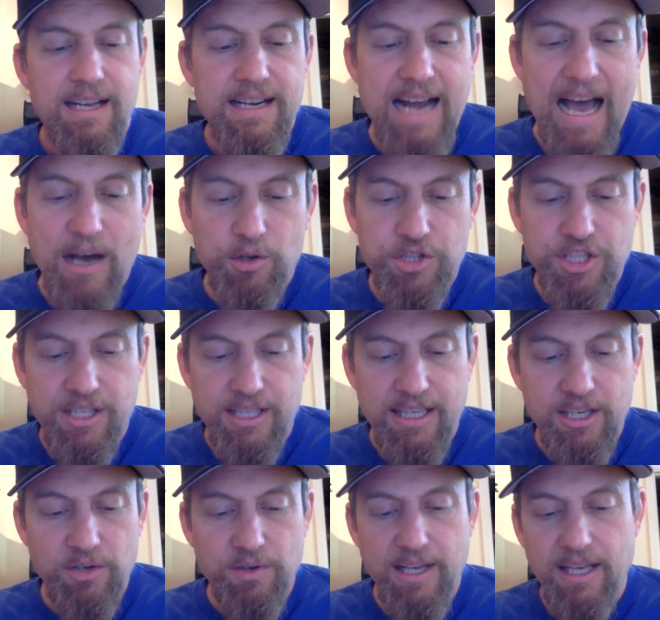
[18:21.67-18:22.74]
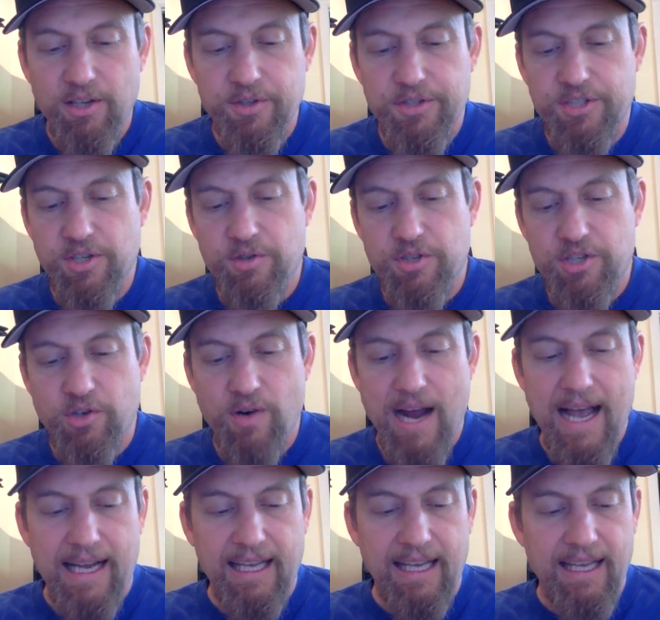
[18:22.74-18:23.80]
Now she could hear hailstones
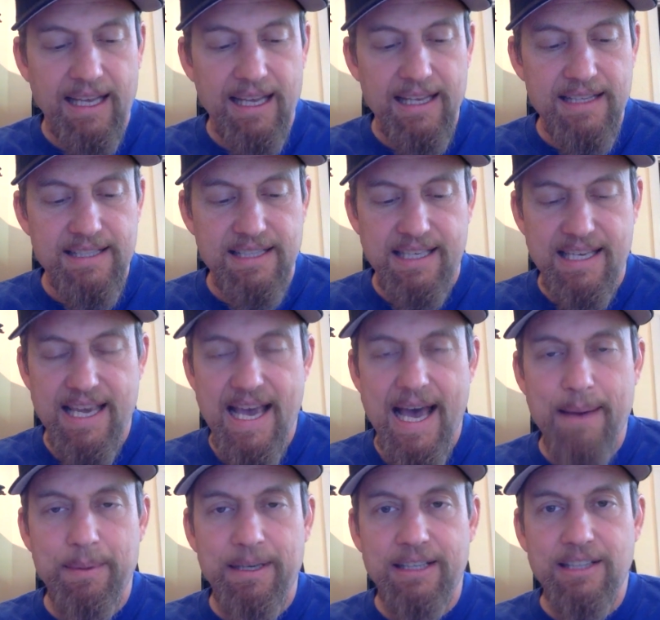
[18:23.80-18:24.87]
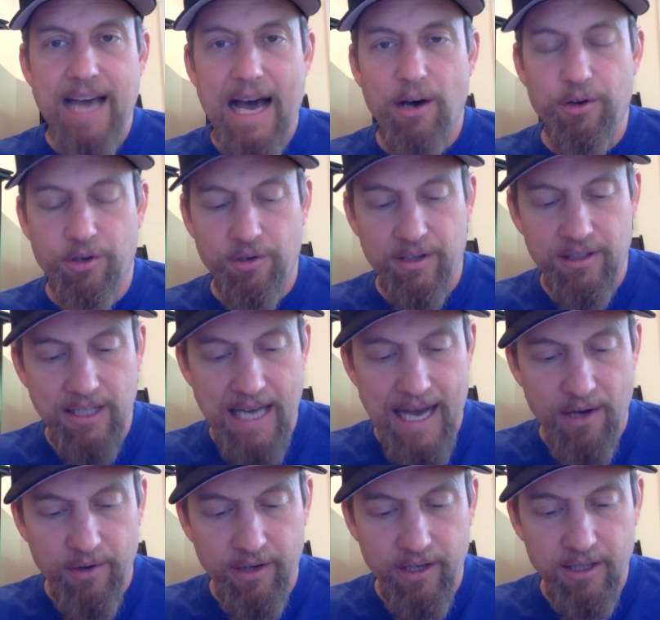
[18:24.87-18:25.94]
cracking against the cabin, louder and
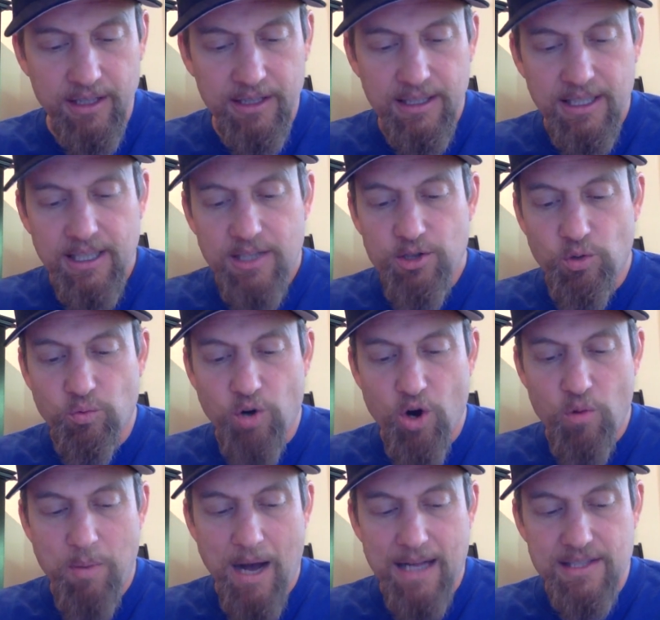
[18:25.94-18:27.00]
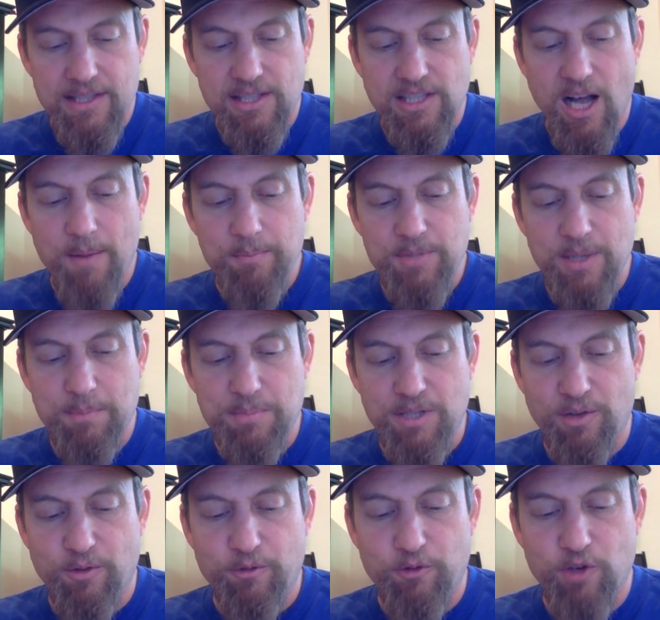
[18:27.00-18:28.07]
louder. The robot stomped up to
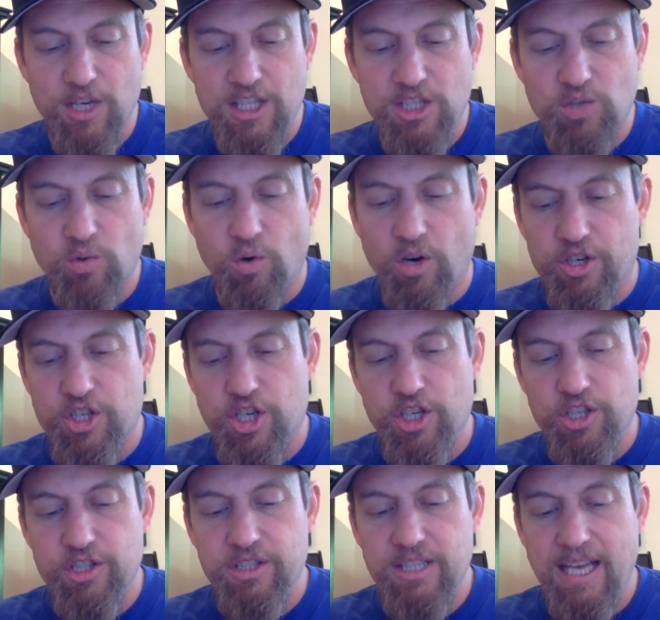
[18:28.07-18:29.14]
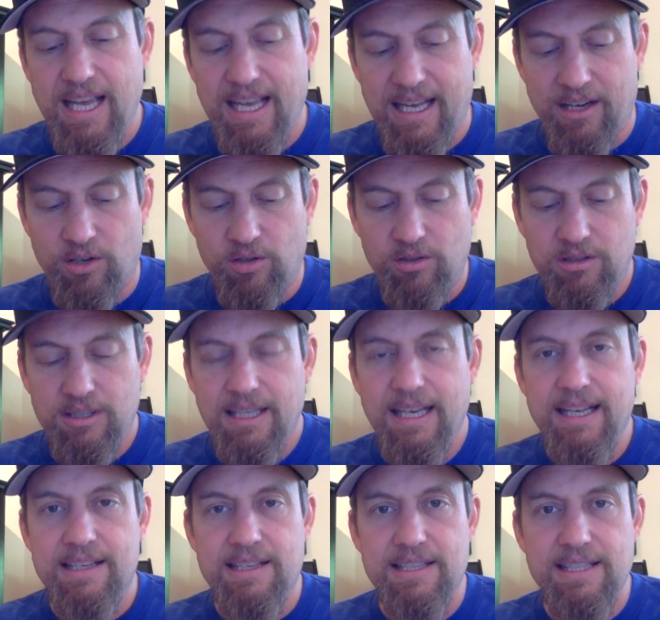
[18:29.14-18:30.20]
the front door, turned the handle,
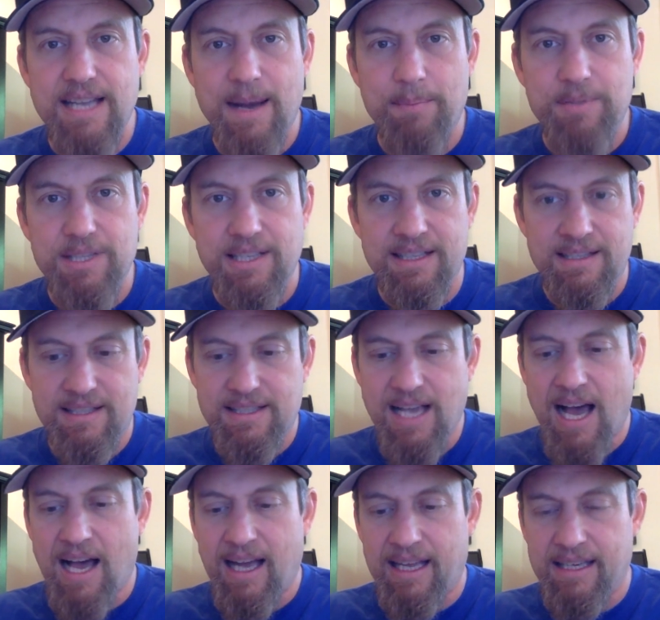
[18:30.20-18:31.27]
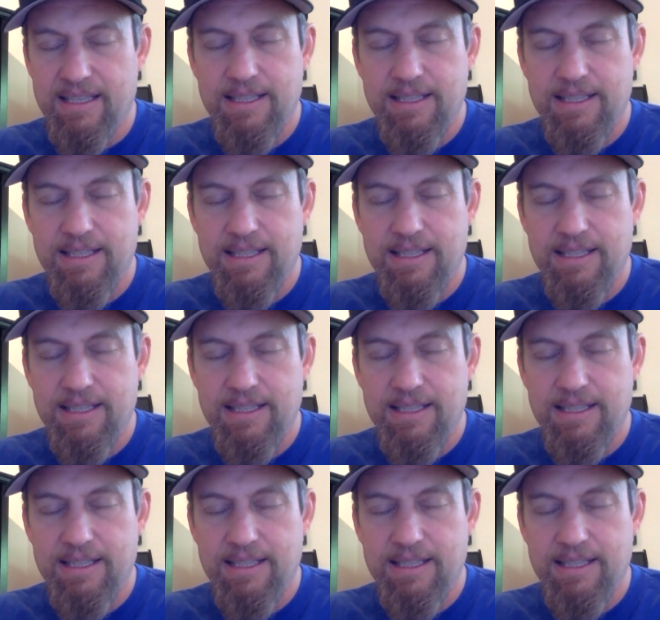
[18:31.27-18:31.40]
and stepped inside.